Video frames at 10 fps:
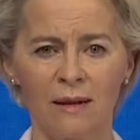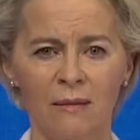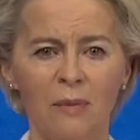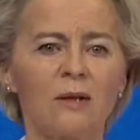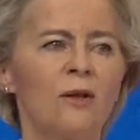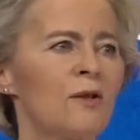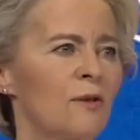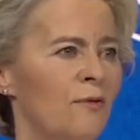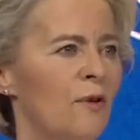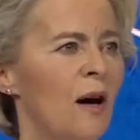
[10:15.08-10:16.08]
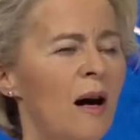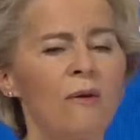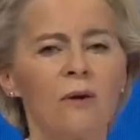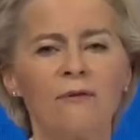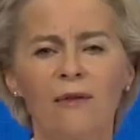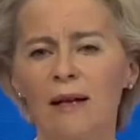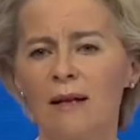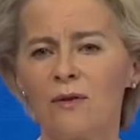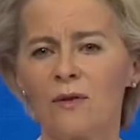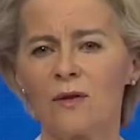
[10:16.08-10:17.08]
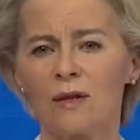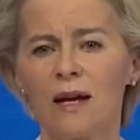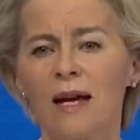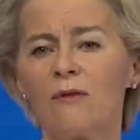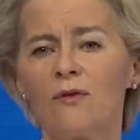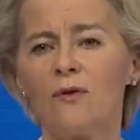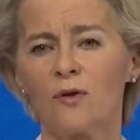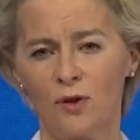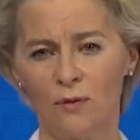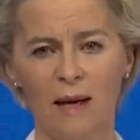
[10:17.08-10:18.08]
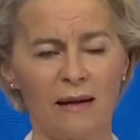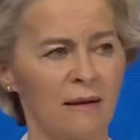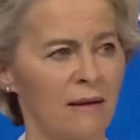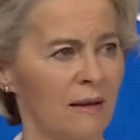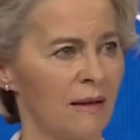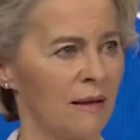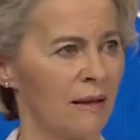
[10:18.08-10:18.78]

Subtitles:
but also for our values and for humanity.